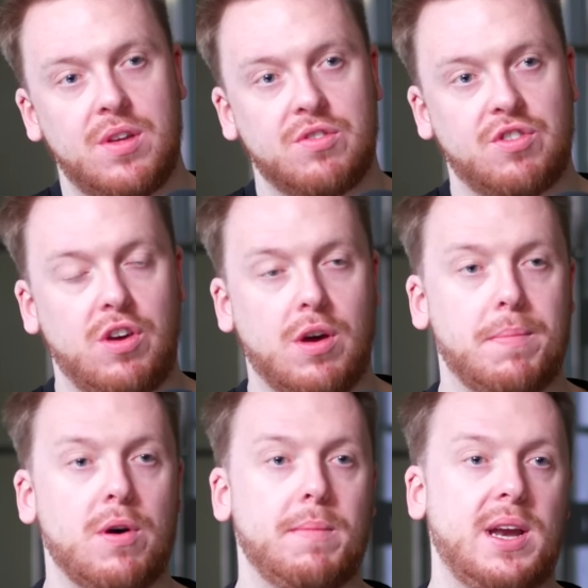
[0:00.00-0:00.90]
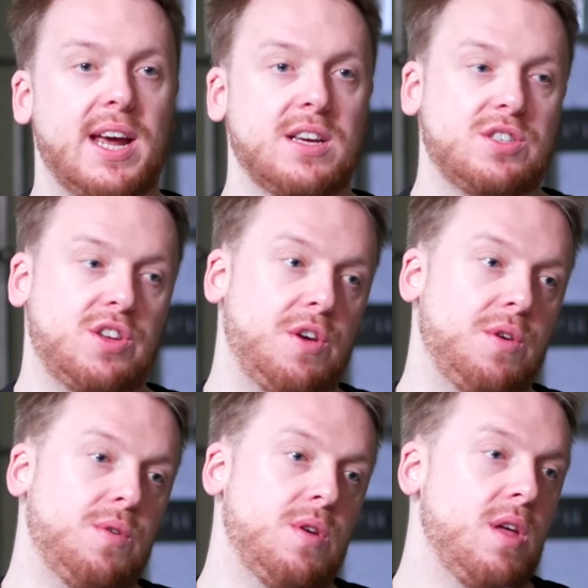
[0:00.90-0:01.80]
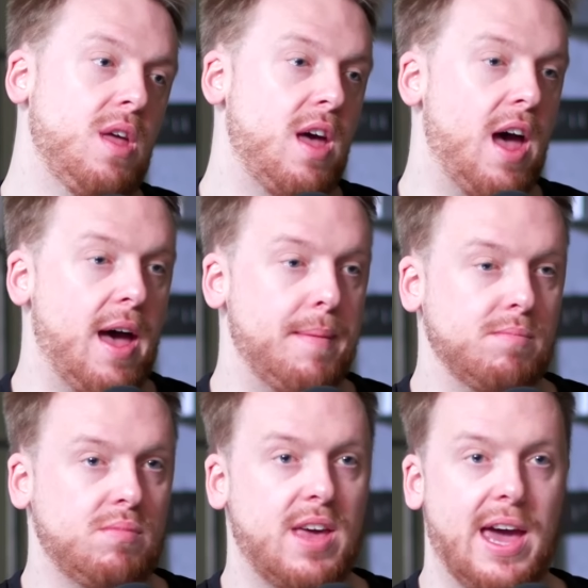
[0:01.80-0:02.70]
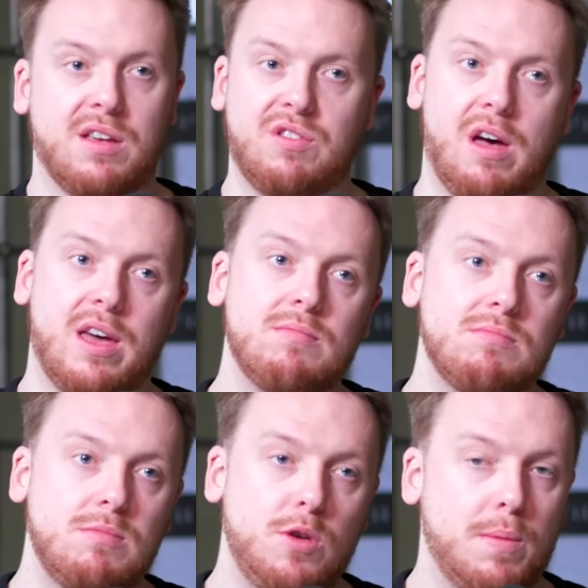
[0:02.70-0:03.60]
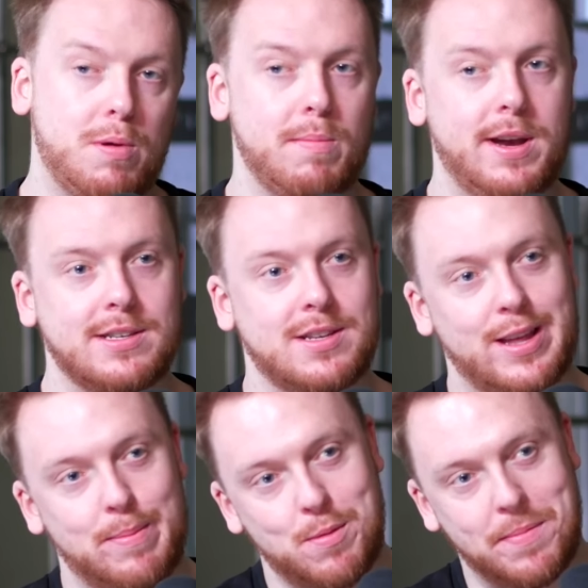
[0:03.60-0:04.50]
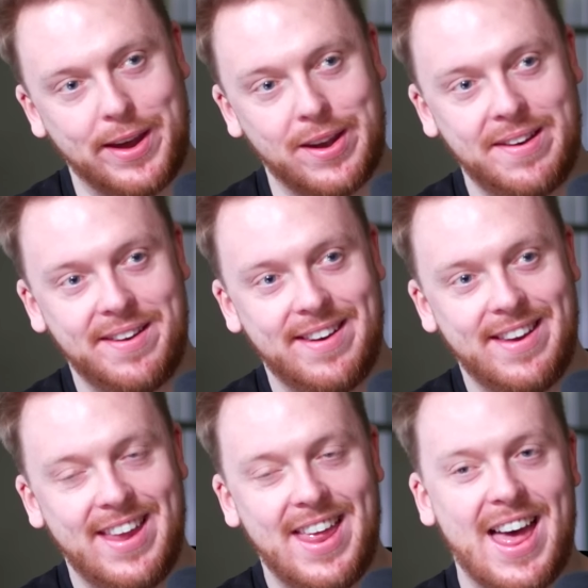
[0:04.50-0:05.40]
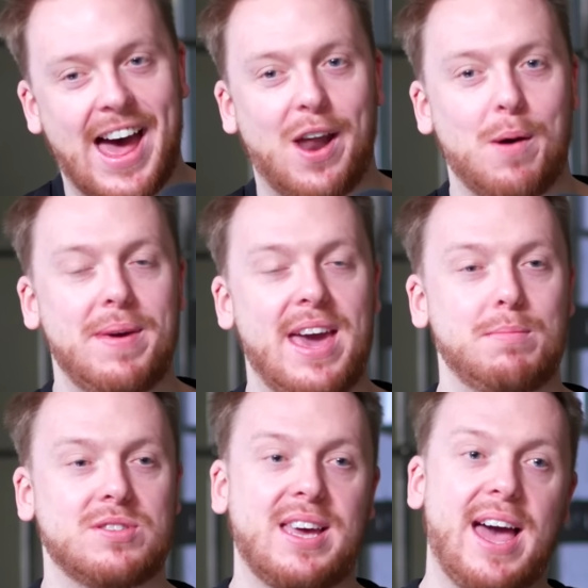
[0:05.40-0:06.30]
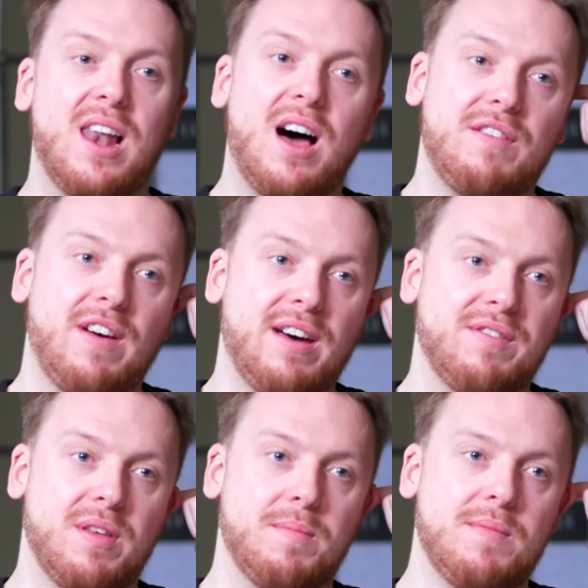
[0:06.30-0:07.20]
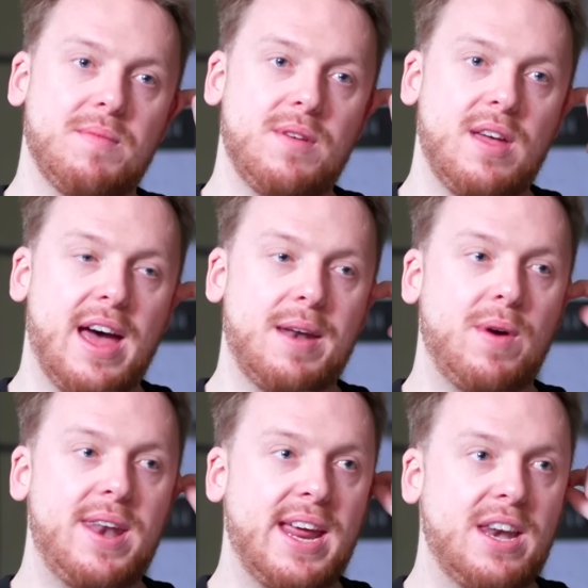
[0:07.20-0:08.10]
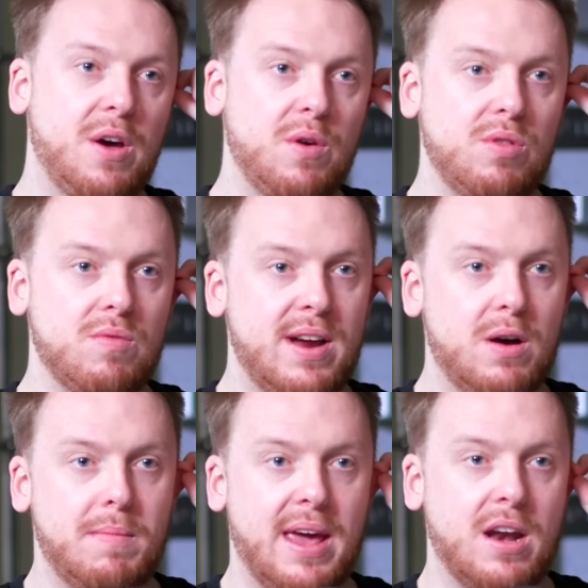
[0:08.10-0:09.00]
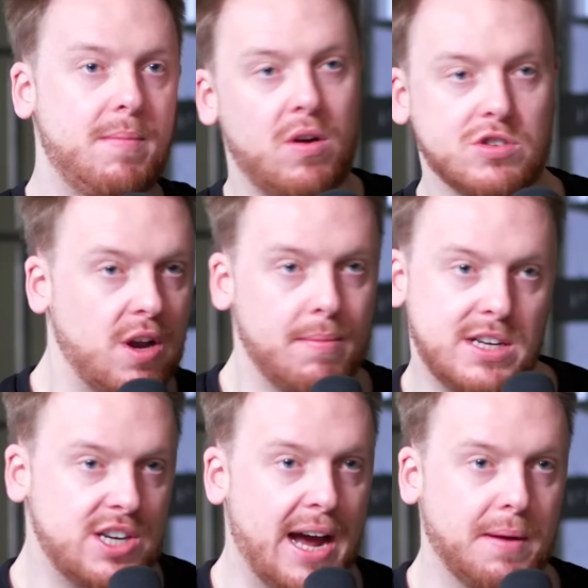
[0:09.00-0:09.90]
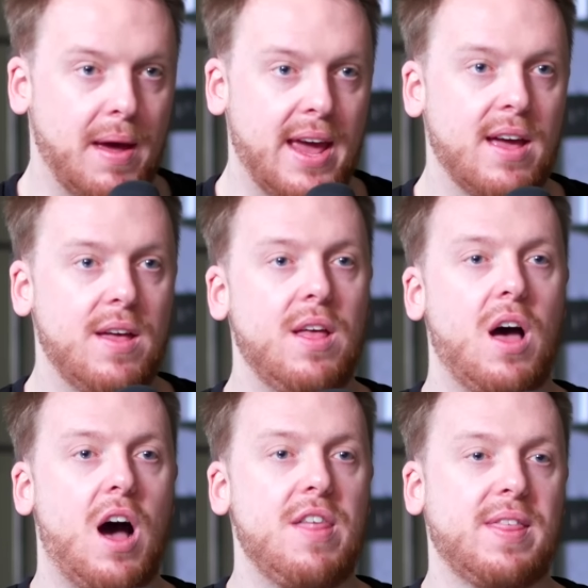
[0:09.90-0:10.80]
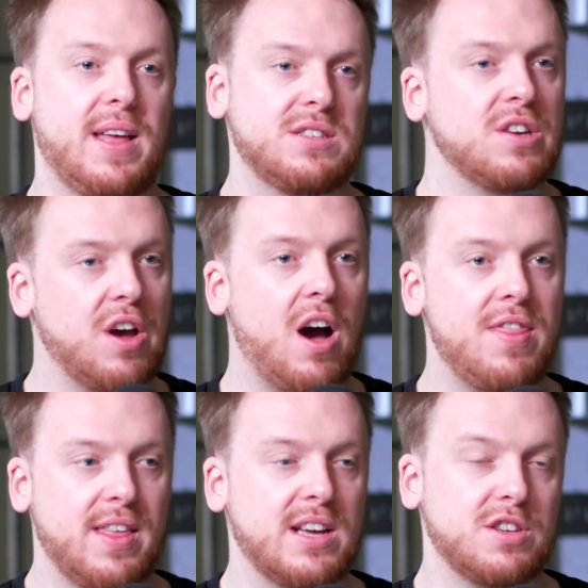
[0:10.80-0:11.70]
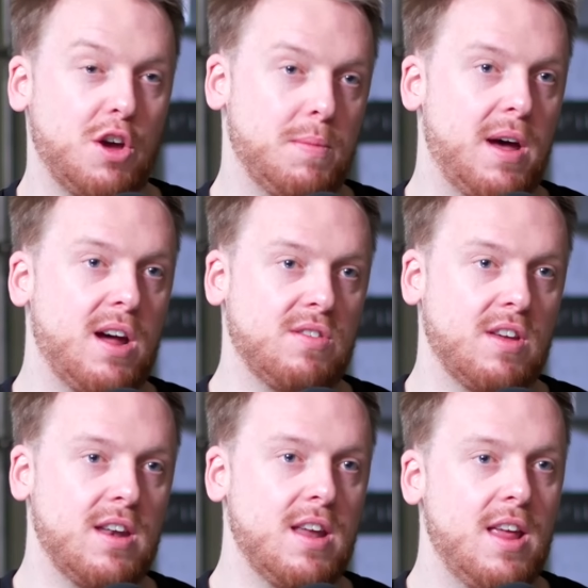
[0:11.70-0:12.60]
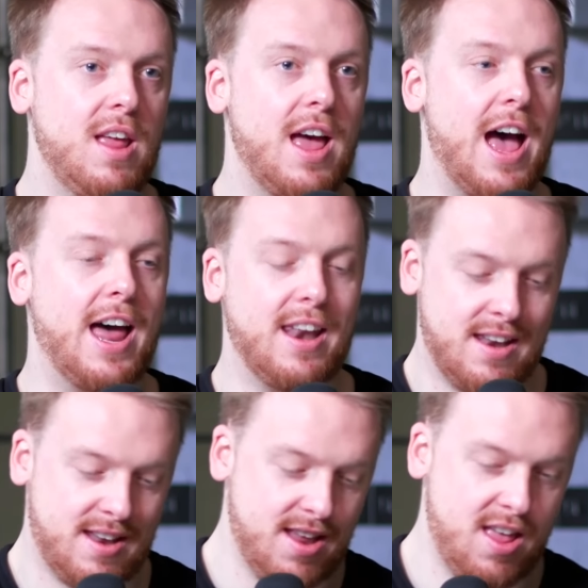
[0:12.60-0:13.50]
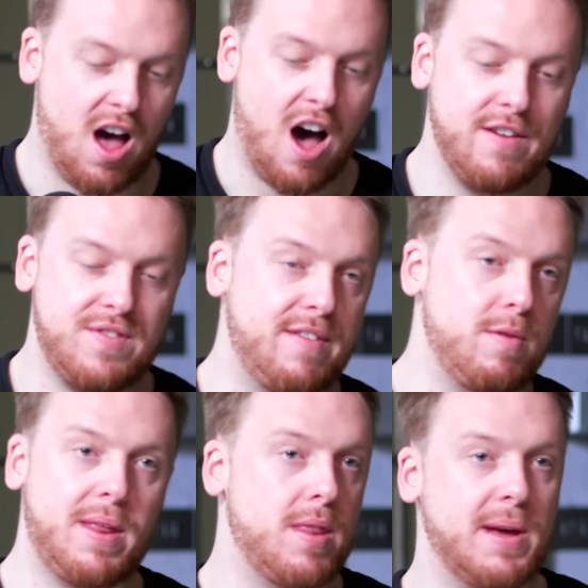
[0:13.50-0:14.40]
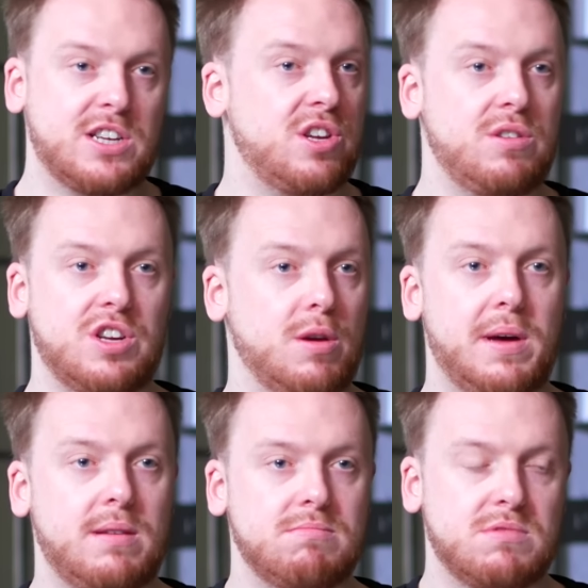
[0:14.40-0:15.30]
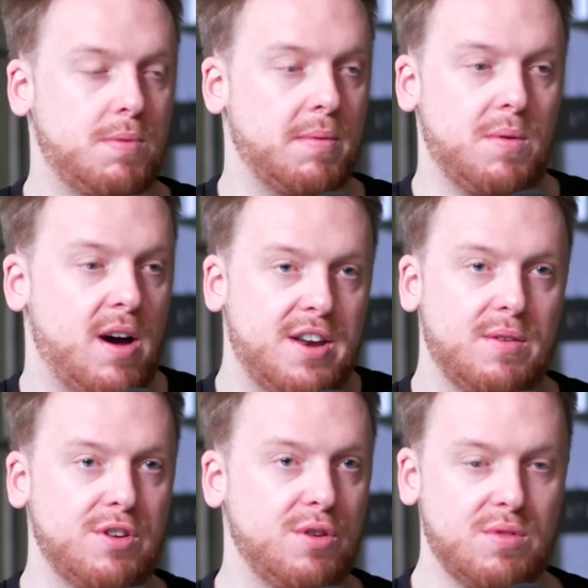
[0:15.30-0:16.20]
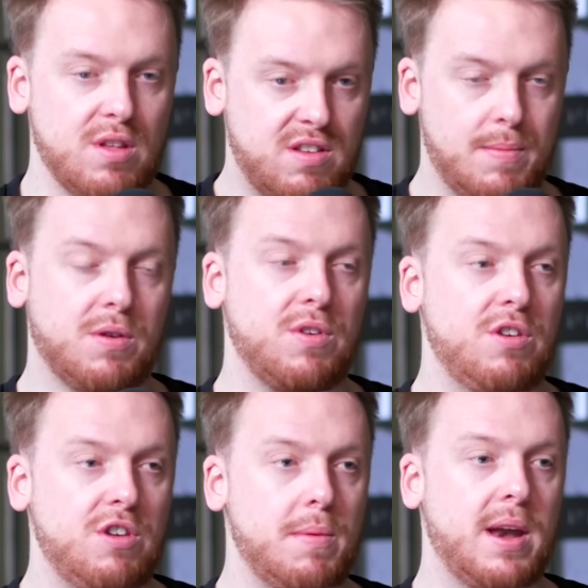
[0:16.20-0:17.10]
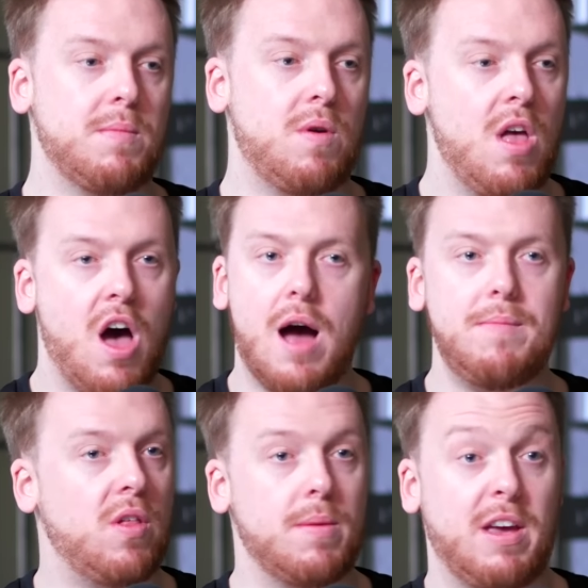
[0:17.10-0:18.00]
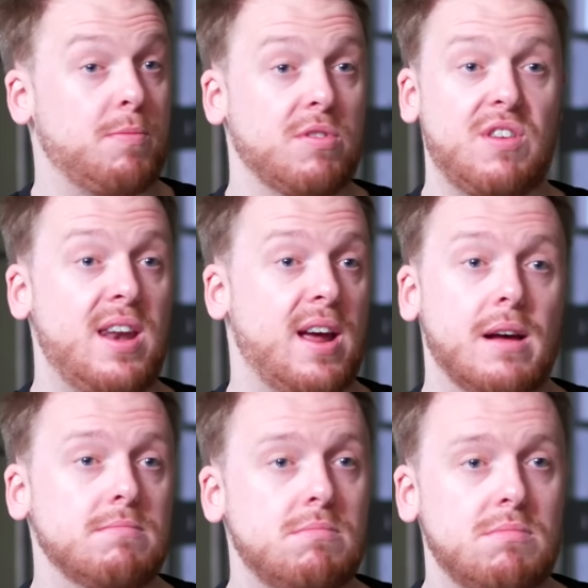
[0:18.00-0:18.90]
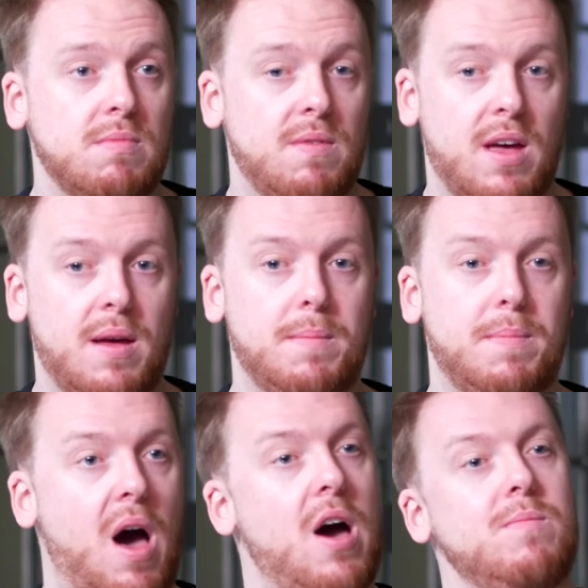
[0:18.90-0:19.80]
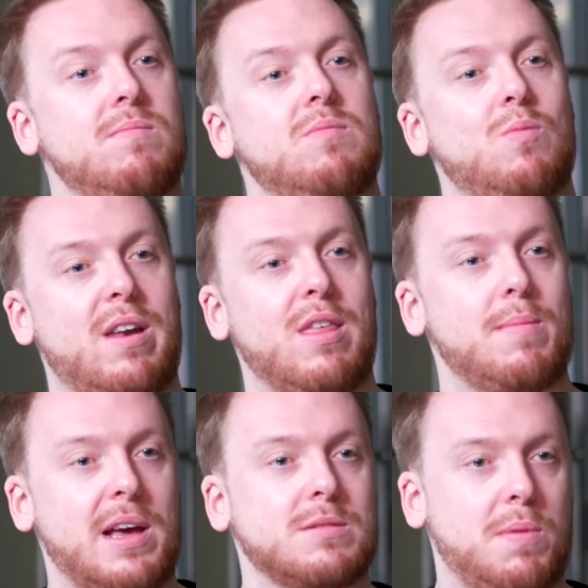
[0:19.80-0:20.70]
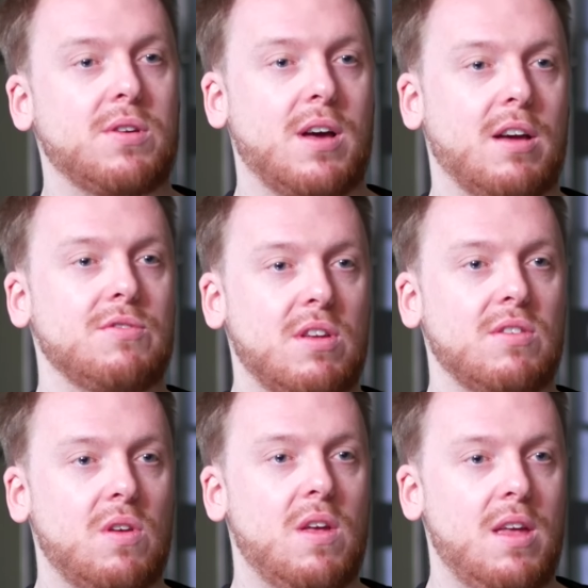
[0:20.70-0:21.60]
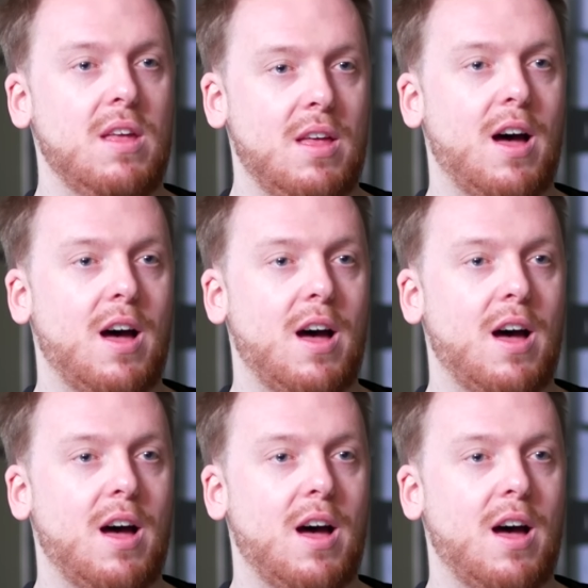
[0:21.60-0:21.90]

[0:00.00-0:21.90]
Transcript: So you can put me next to um, KSI, mm -hmm. you mm-hmm. can put me next to Deborah Meaden, mm -hmm. and I'll be able to get a laugh out of them. Mm. And when they know the real me, and I'm not trying to be Jaackmaate, I think that's a good. I think that's a good person. Mm. And I've never been the best YouTuber. It's probably why I don't do the typical YouTube anymore. I'm not the best presenter, but I'm one of the best podcasters. Mm.